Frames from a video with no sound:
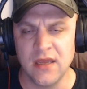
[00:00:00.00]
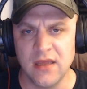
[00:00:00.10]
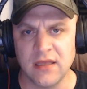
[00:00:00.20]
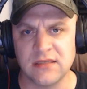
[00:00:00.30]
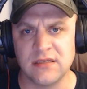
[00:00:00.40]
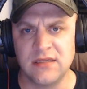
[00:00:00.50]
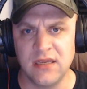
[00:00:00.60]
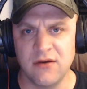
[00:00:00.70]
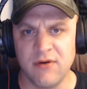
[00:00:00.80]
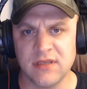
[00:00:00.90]
That's
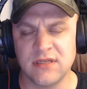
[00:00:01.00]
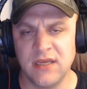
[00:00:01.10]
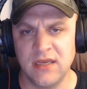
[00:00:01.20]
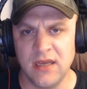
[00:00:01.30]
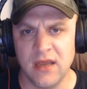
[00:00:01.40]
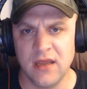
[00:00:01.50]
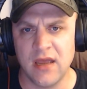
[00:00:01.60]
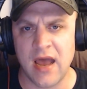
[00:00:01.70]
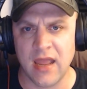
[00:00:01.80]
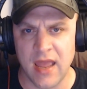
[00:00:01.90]

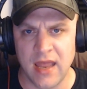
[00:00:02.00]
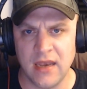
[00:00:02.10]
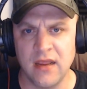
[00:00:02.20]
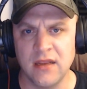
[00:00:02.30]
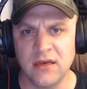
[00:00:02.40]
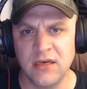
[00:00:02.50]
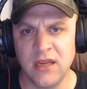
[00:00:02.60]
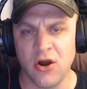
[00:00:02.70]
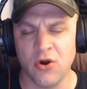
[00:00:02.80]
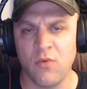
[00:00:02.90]

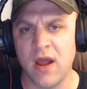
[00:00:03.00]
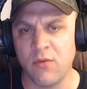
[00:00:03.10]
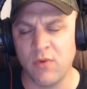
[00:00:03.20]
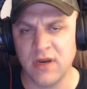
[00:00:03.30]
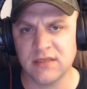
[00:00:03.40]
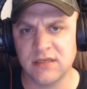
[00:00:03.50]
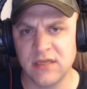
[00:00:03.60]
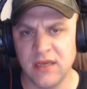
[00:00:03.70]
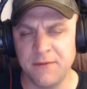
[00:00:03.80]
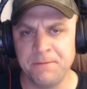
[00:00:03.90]
DUSTINDRY1ST.